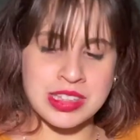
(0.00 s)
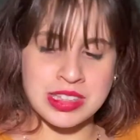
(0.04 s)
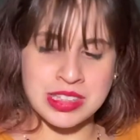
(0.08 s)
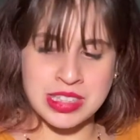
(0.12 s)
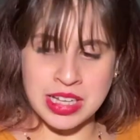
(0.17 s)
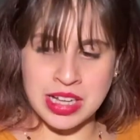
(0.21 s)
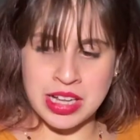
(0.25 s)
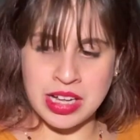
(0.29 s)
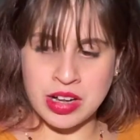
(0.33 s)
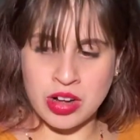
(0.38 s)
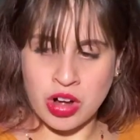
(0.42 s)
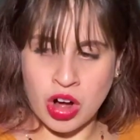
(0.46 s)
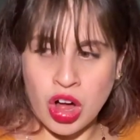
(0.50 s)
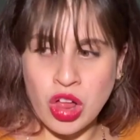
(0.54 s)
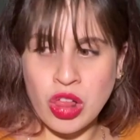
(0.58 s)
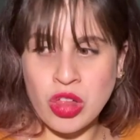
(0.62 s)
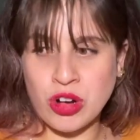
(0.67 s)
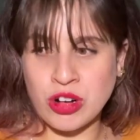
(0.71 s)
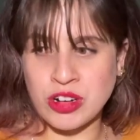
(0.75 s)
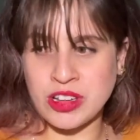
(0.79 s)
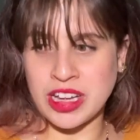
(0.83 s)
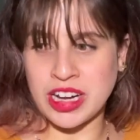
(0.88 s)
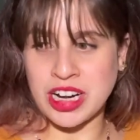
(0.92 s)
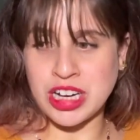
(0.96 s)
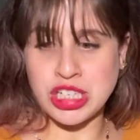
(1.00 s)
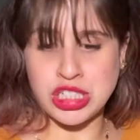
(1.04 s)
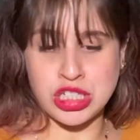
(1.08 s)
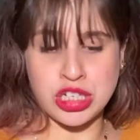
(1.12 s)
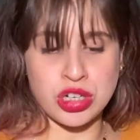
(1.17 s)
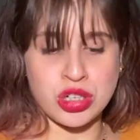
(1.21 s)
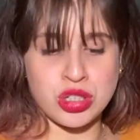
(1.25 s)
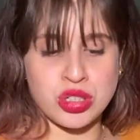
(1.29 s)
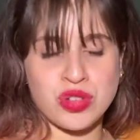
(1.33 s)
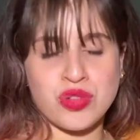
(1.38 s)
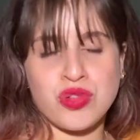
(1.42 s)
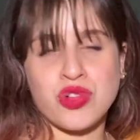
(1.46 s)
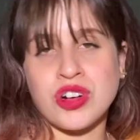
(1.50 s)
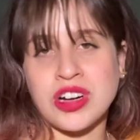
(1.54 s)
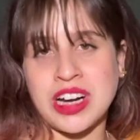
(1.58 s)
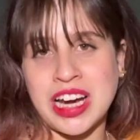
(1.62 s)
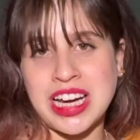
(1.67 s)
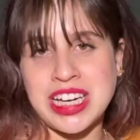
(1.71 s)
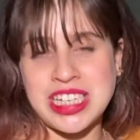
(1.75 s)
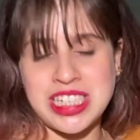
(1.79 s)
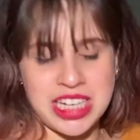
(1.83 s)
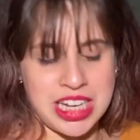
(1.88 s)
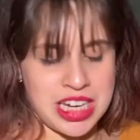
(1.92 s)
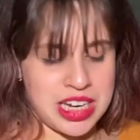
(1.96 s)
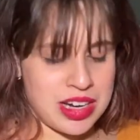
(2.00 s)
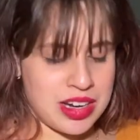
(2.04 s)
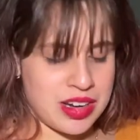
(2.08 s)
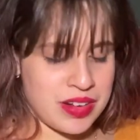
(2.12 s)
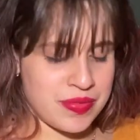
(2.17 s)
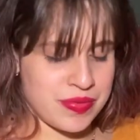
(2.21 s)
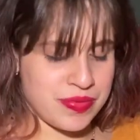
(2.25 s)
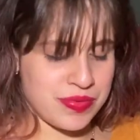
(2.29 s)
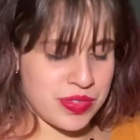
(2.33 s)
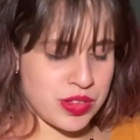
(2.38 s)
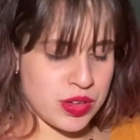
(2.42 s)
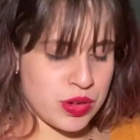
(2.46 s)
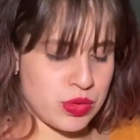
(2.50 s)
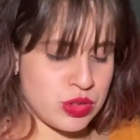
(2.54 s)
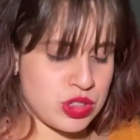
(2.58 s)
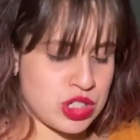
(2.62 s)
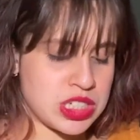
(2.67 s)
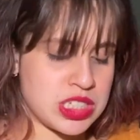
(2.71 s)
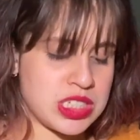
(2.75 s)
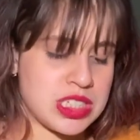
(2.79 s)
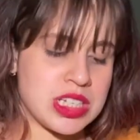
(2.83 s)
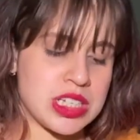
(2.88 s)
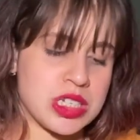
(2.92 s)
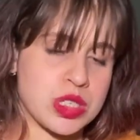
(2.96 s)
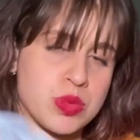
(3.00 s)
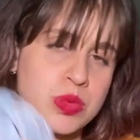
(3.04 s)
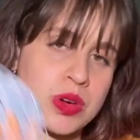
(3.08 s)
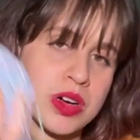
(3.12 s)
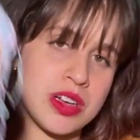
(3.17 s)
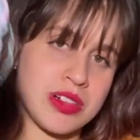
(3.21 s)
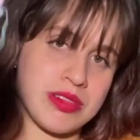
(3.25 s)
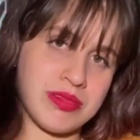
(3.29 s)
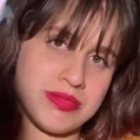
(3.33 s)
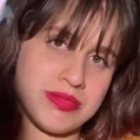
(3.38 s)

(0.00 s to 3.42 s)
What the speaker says: the color that I chose for 19, which is this one.